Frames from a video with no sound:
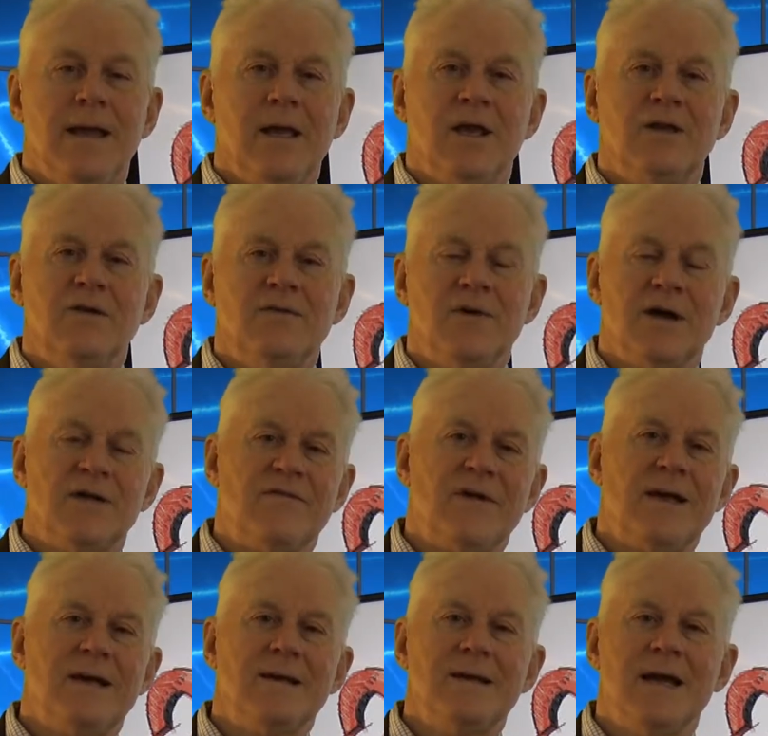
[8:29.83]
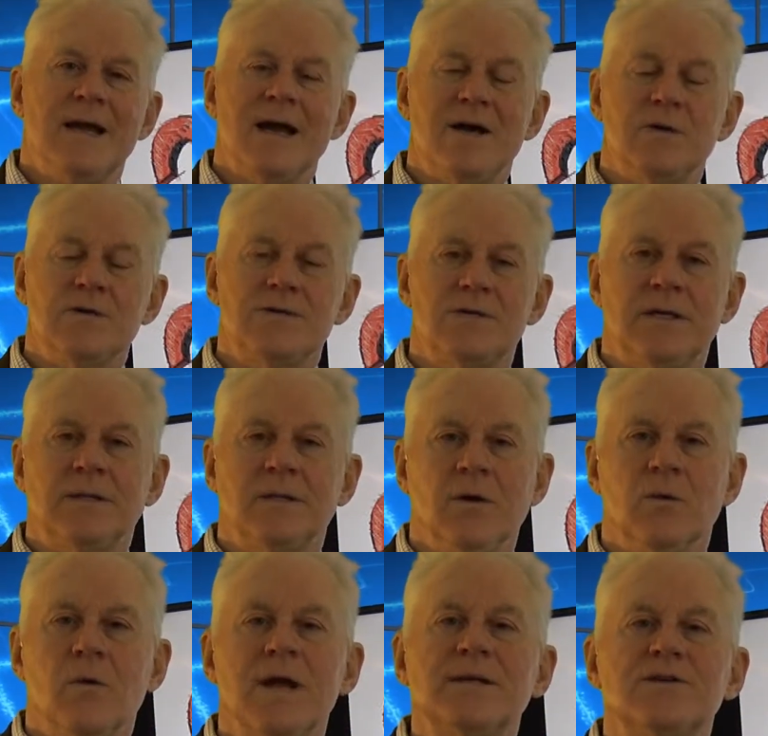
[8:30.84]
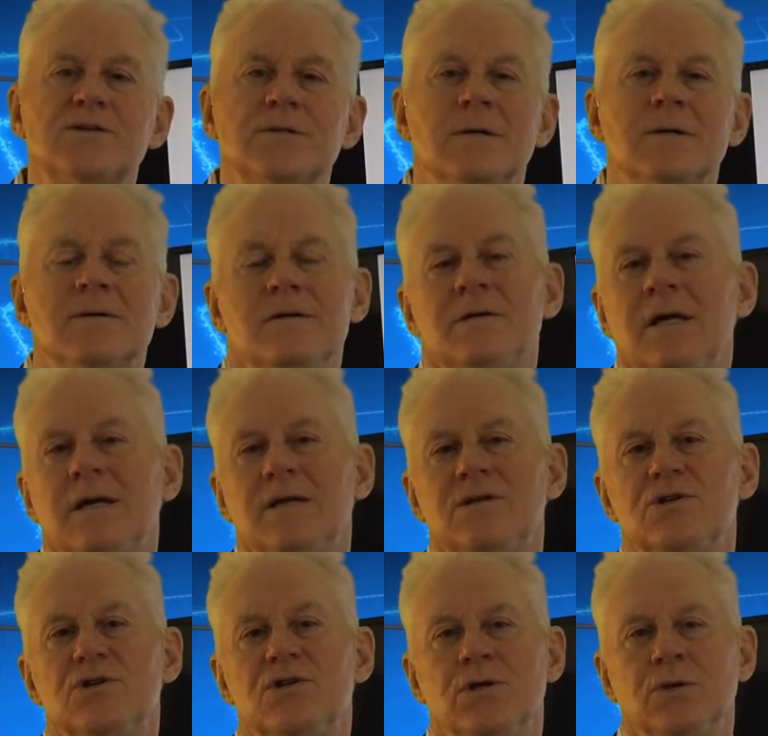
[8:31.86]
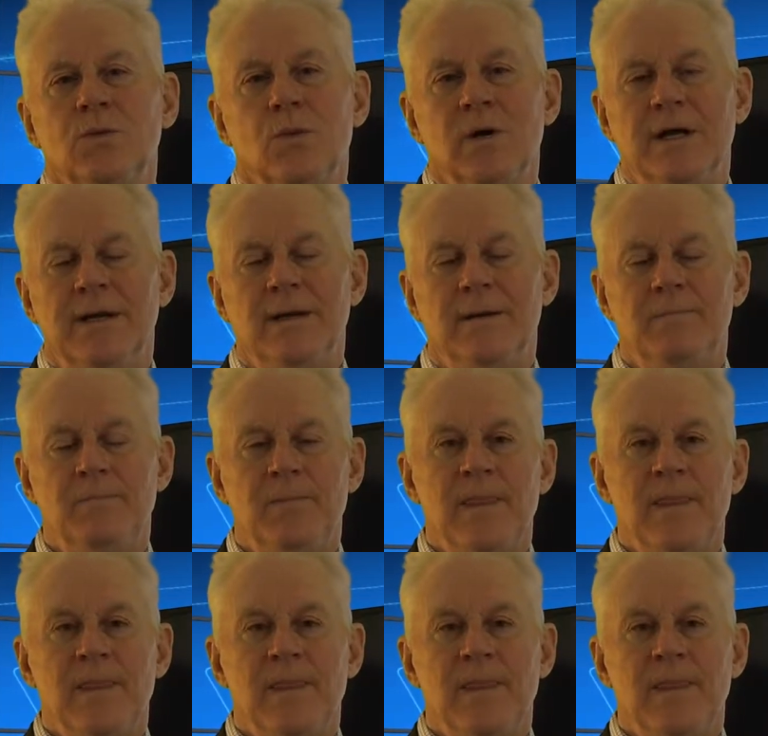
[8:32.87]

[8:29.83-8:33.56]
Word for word: and you've got a vacant house and the rent start date is June 1.